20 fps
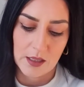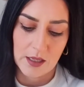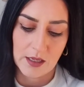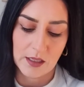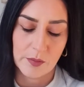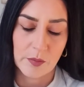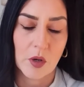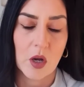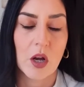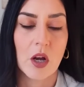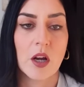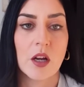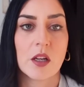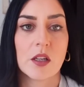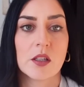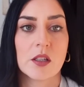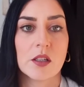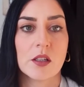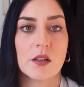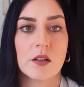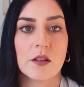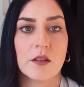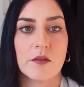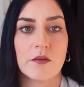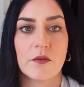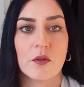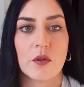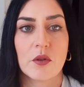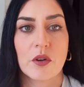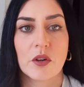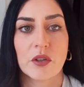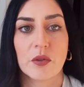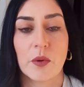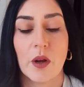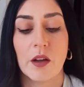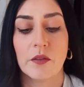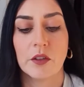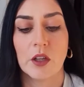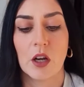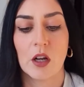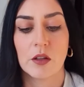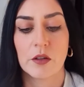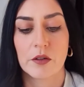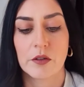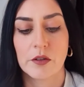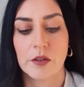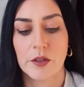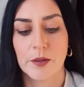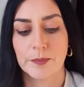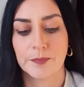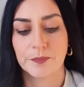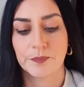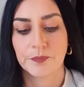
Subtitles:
this box for $12,